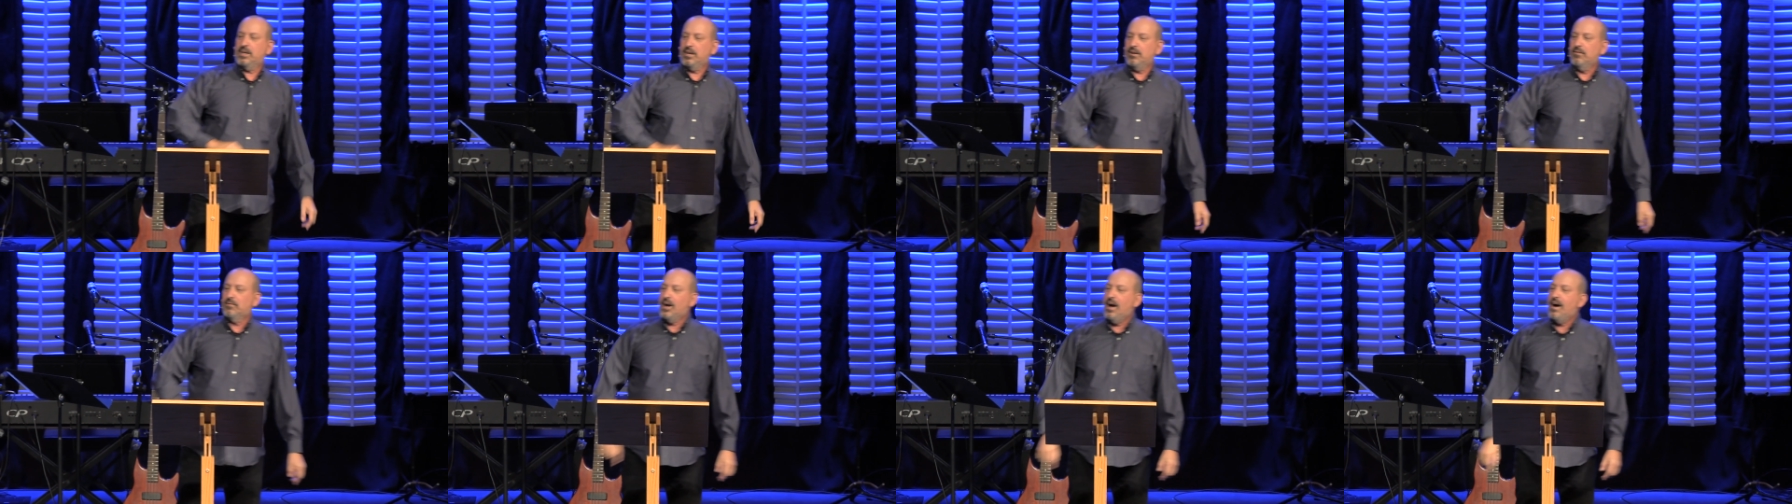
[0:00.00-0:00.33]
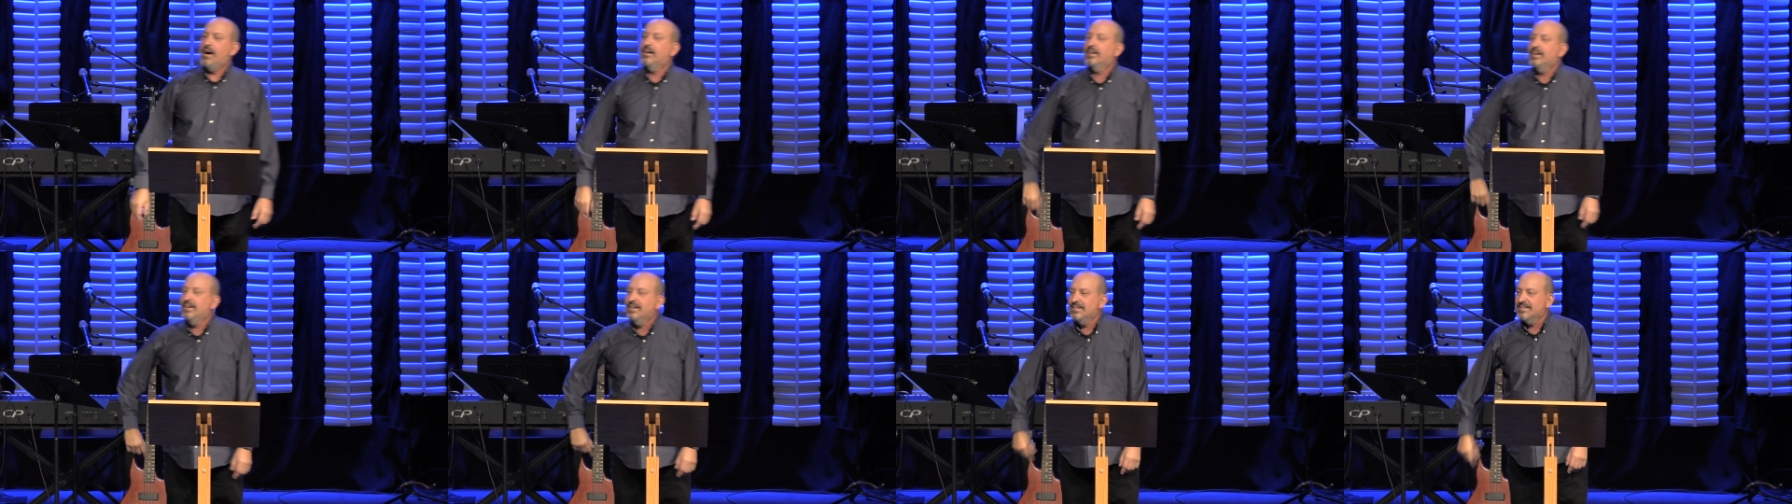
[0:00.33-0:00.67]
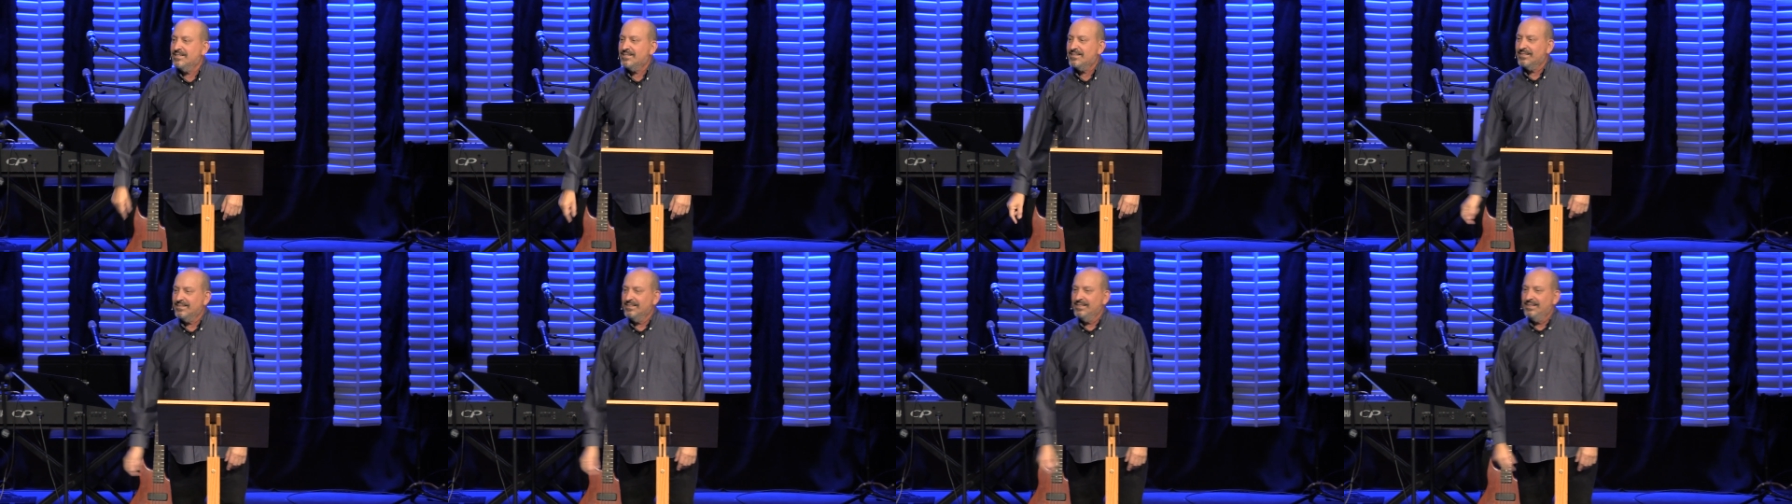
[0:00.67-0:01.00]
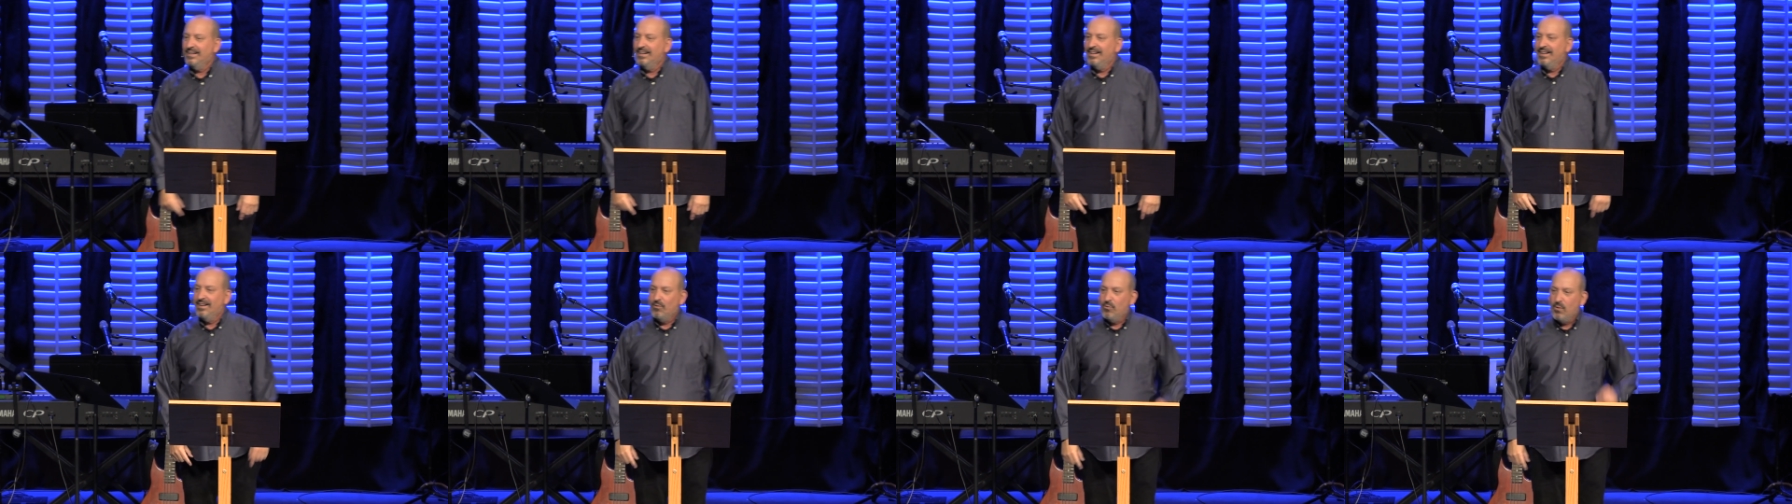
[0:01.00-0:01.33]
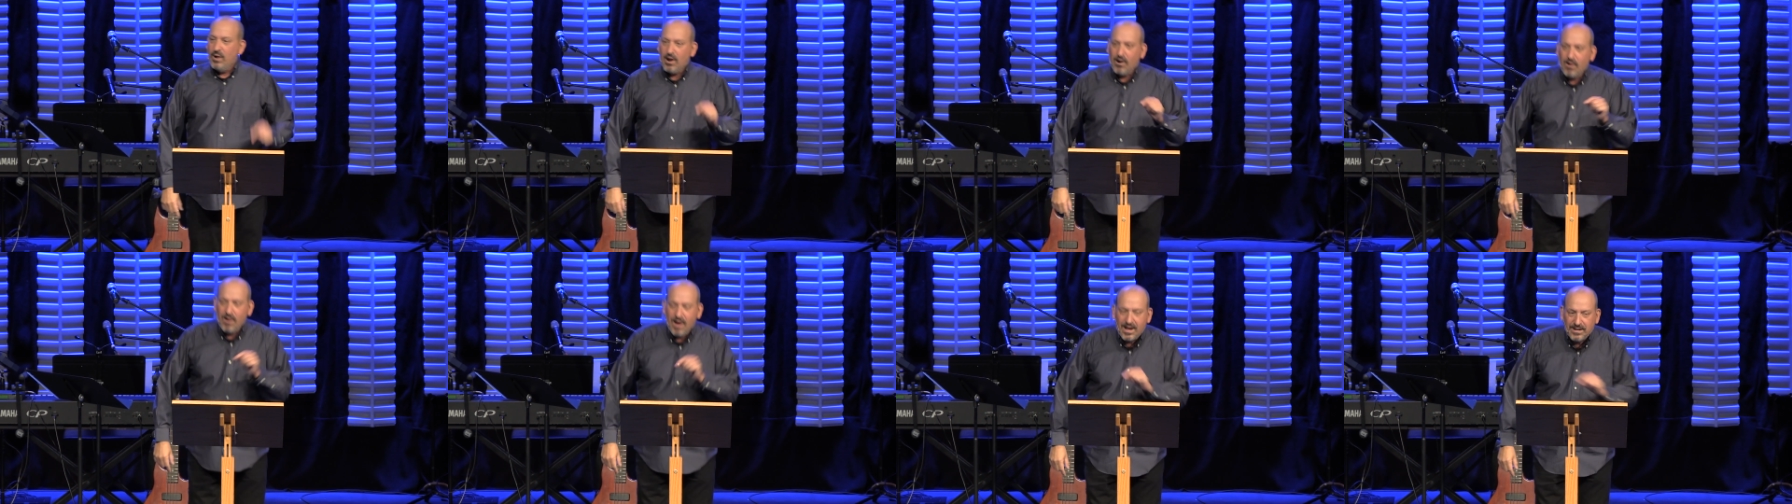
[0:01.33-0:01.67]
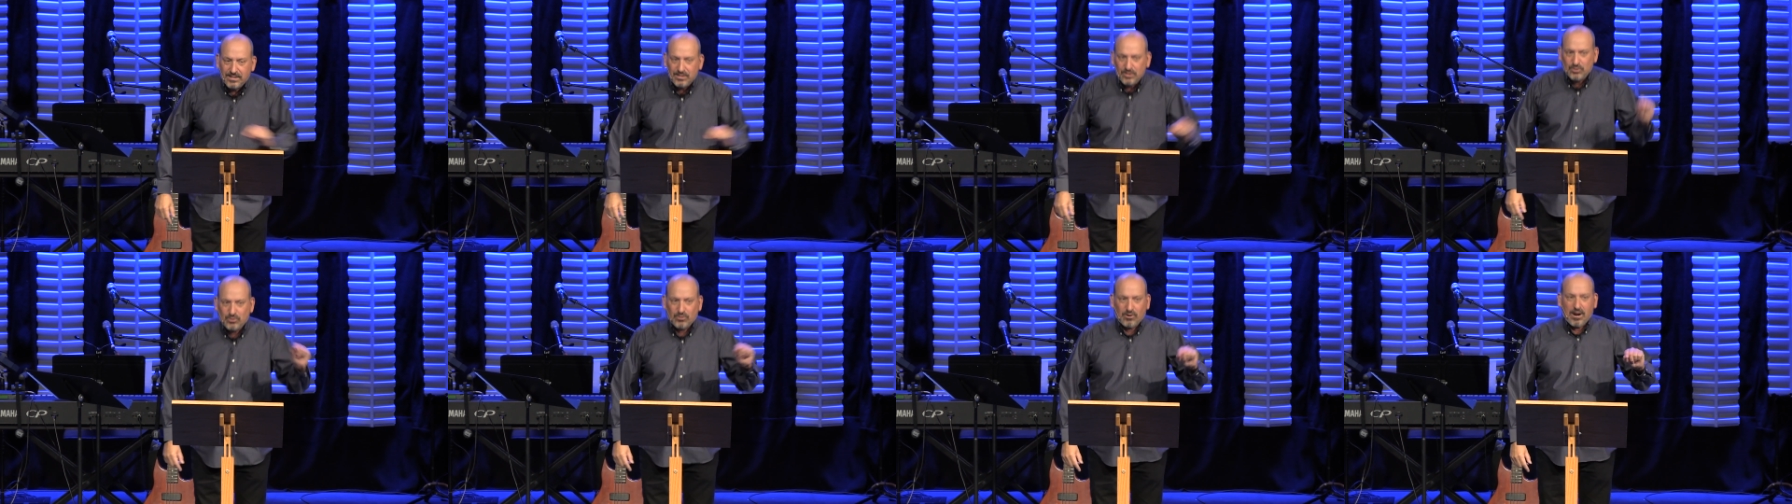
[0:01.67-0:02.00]
of God is. We are not
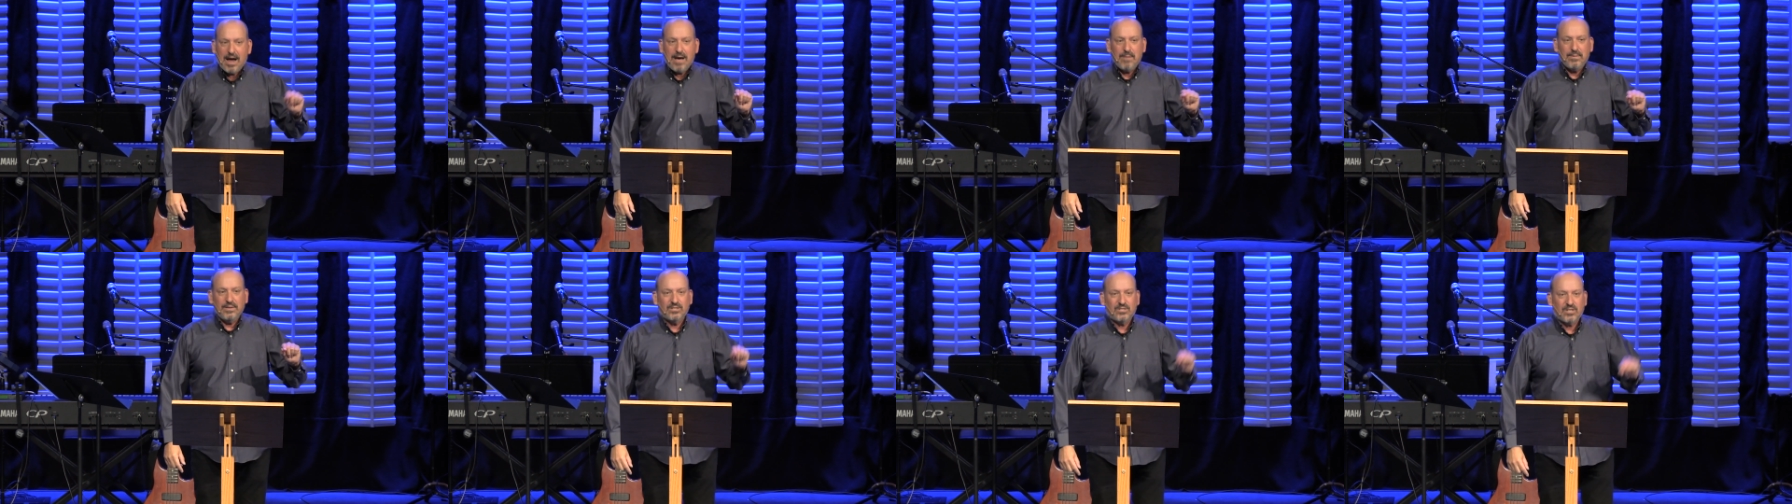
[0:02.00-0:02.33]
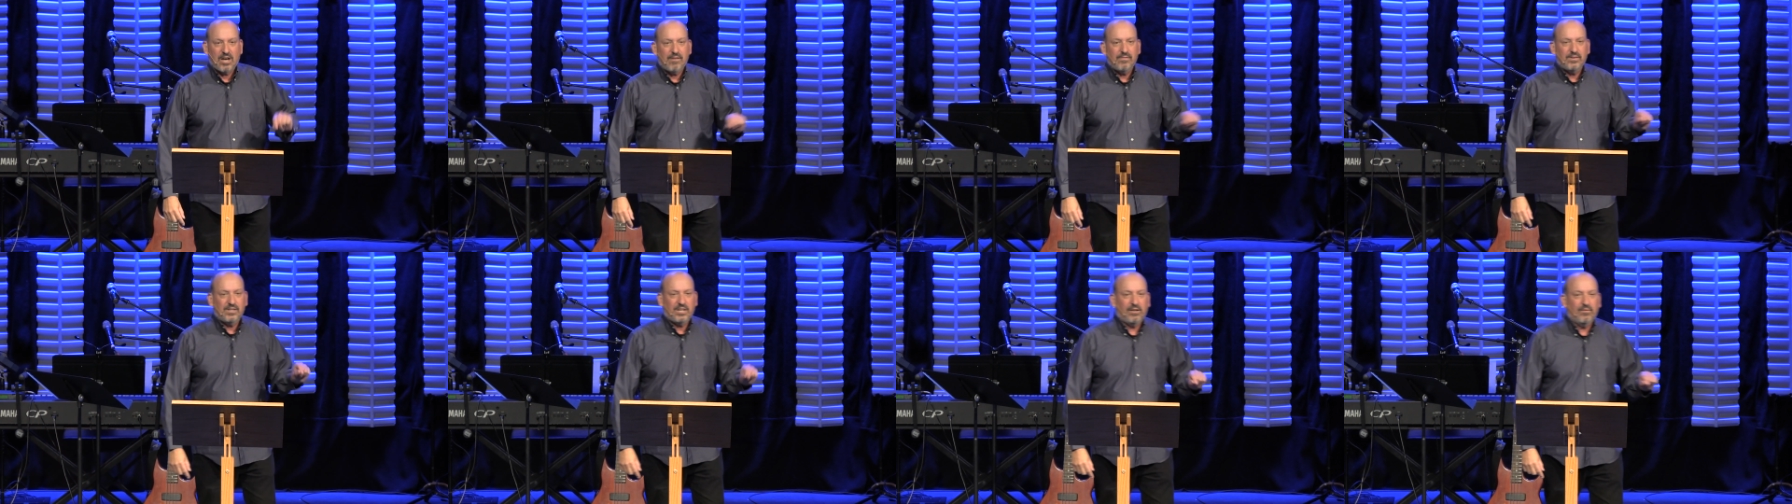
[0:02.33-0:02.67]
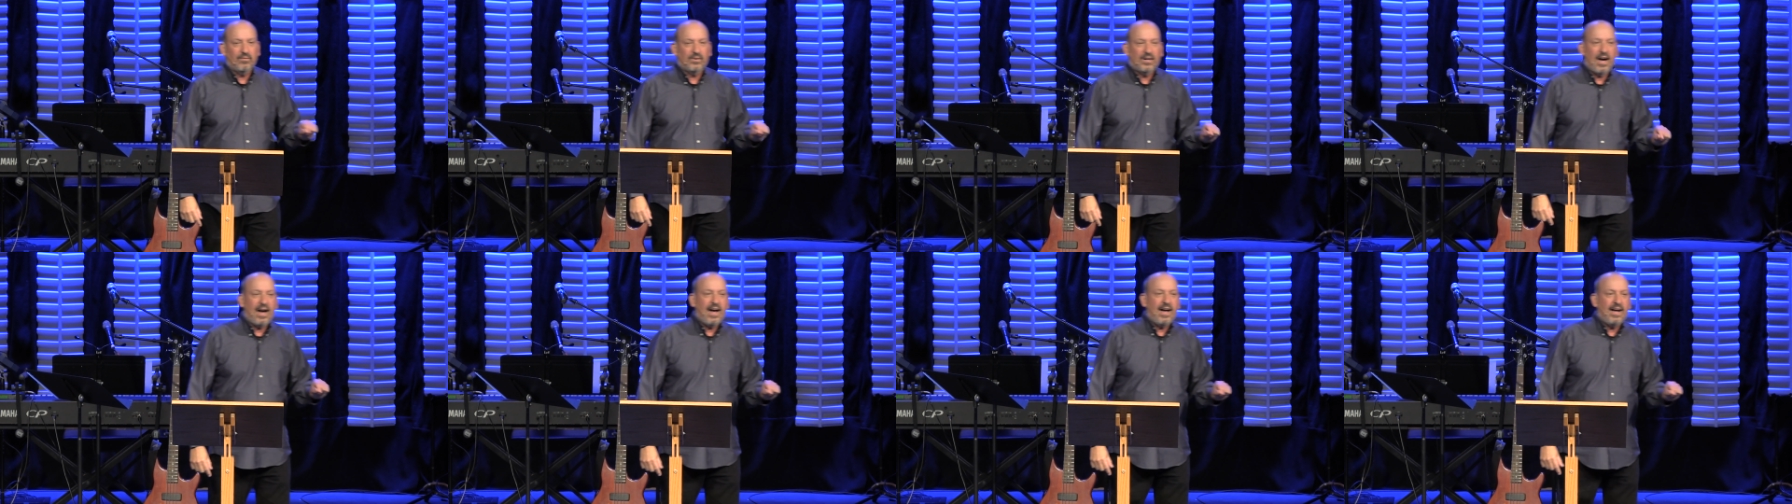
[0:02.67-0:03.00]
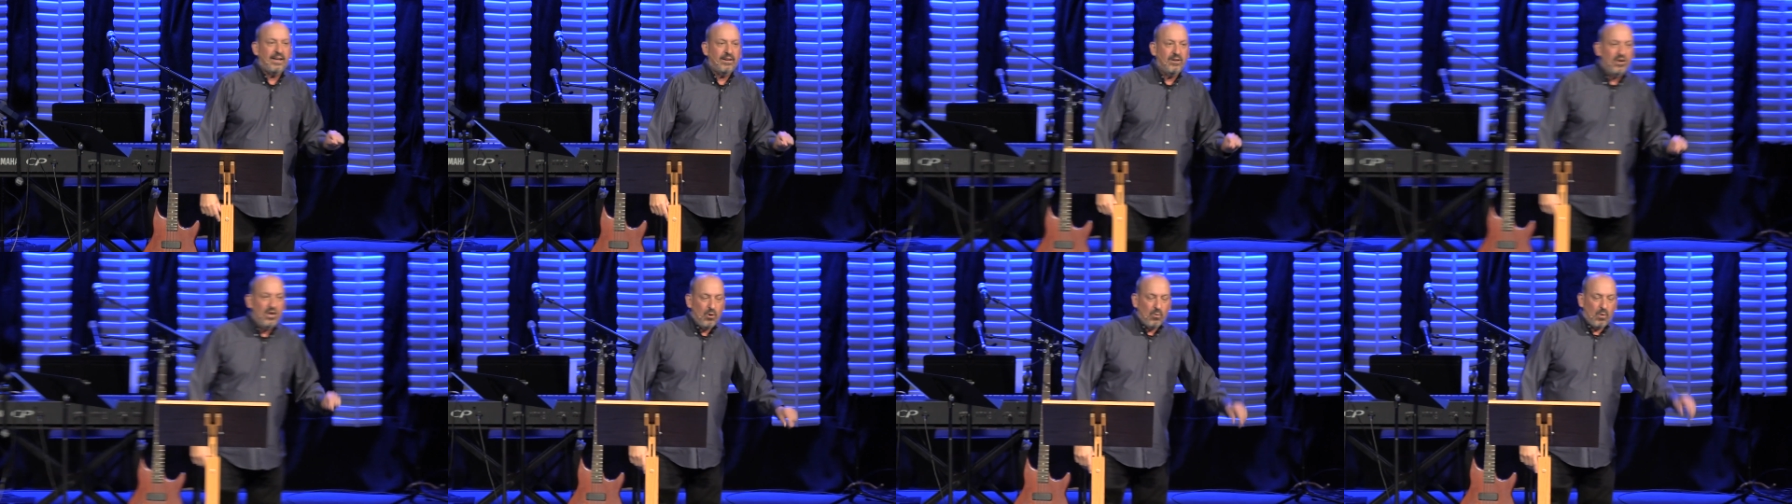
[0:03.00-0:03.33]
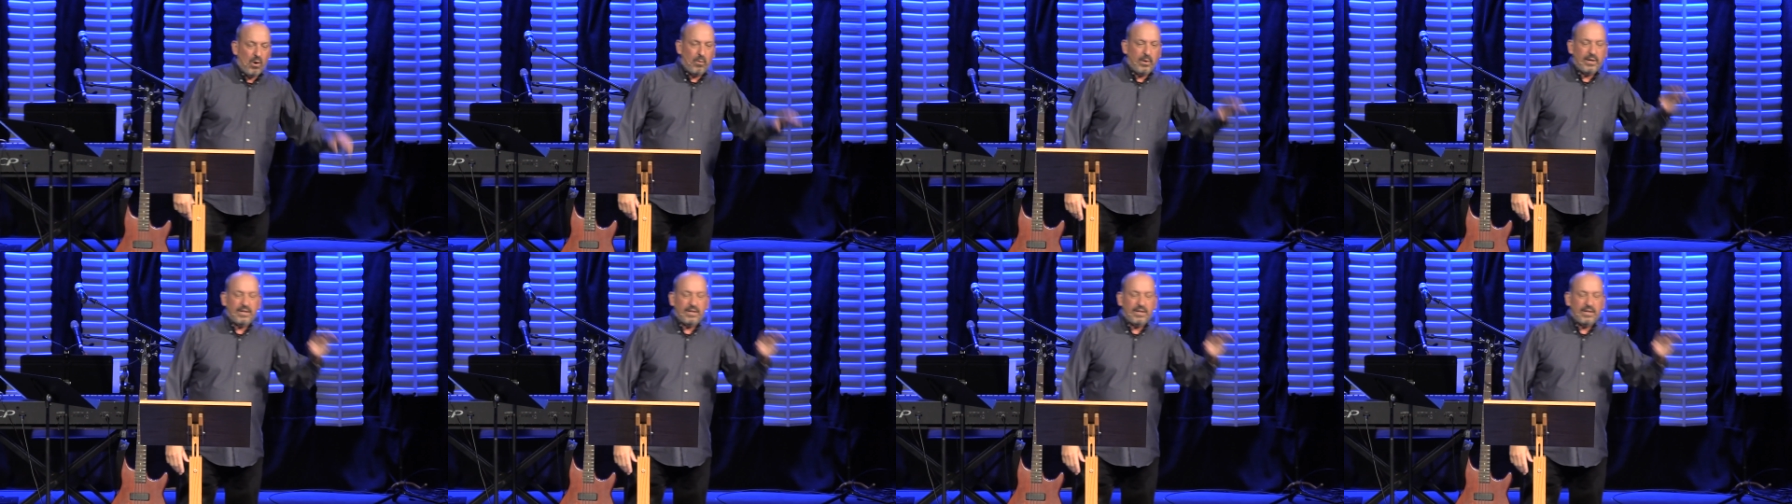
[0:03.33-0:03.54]
describing the sovereignty of God when we